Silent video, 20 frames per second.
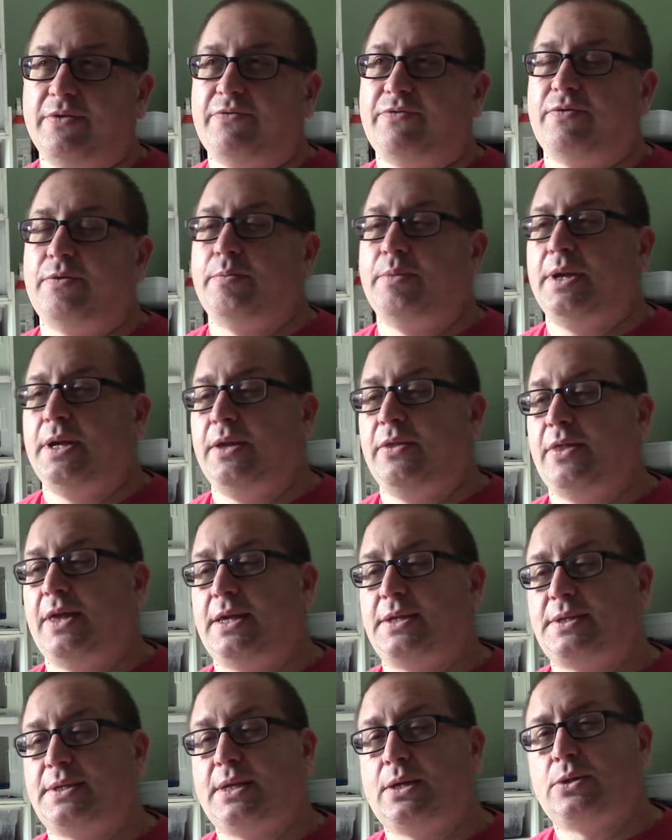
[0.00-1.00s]
from me
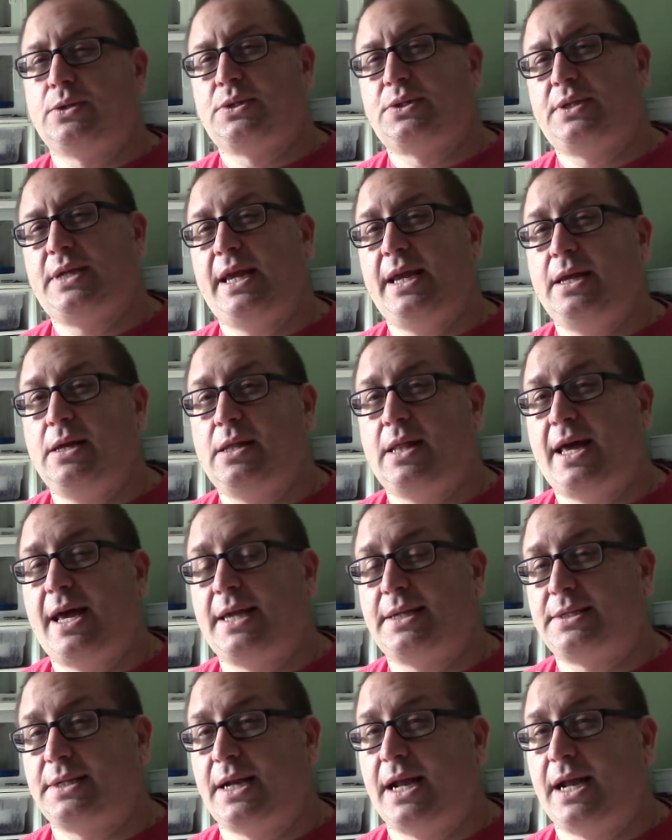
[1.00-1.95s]
that sells stained glass,